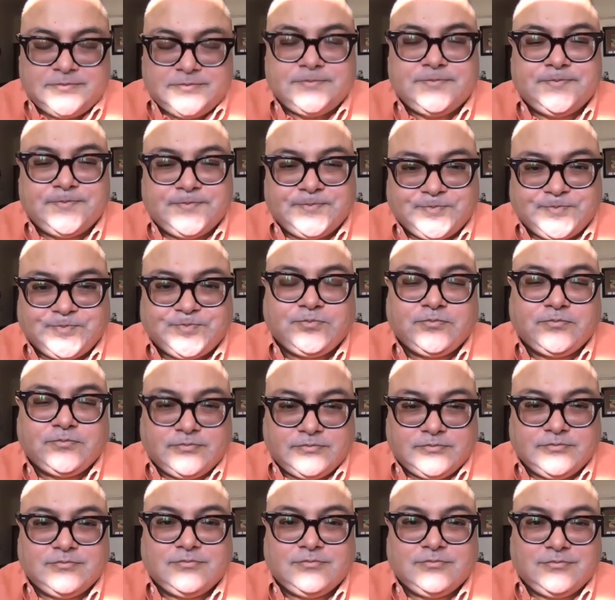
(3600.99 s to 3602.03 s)
start taking this
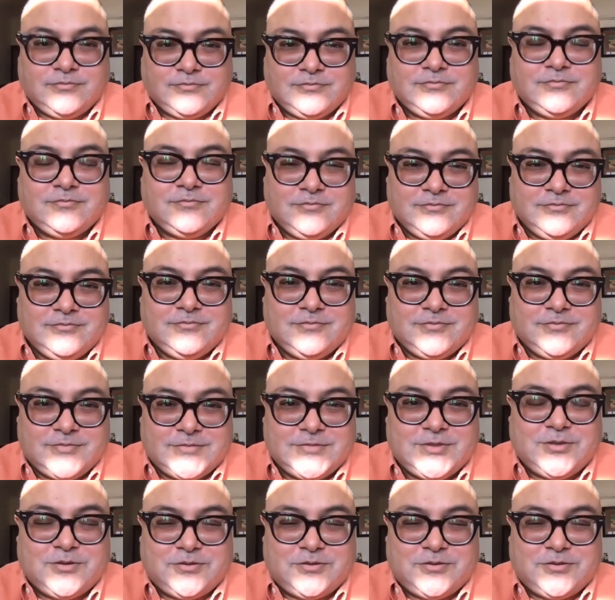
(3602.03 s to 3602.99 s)
seriously